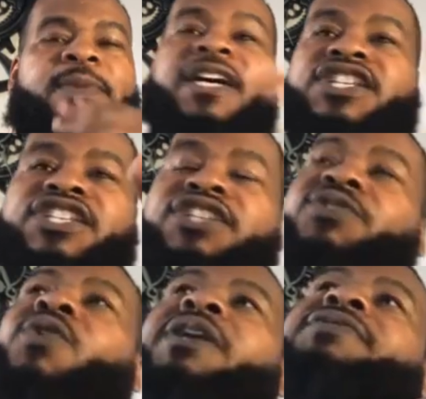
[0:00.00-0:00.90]
Because
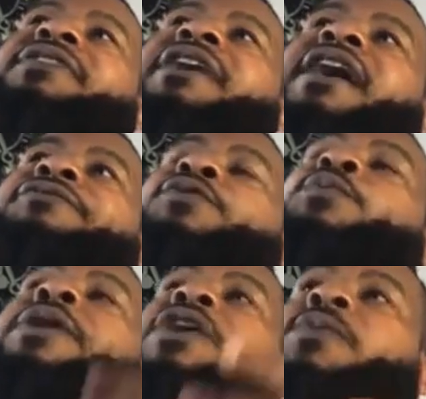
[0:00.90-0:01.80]
you don't even have the
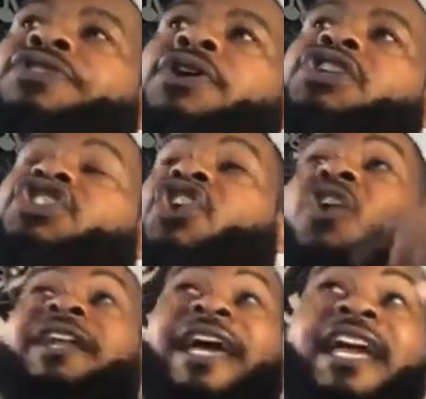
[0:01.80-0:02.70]
wherewithal to
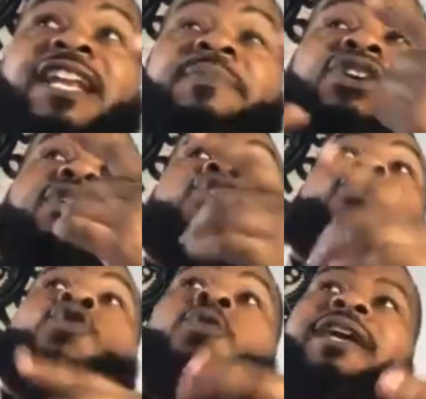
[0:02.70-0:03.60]
call the enemy
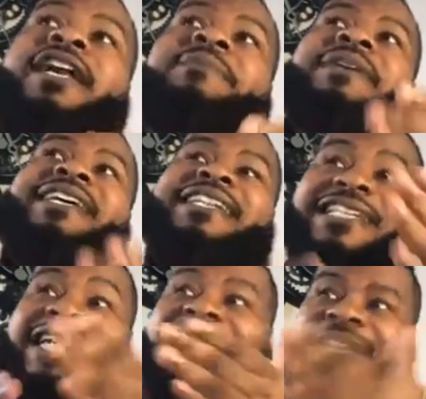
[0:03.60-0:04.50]
who the enemy
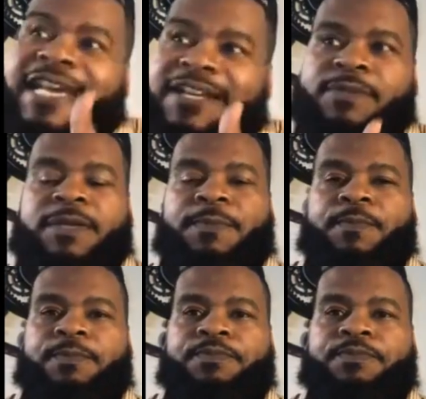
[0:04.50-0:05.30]
is, and that's an enemy.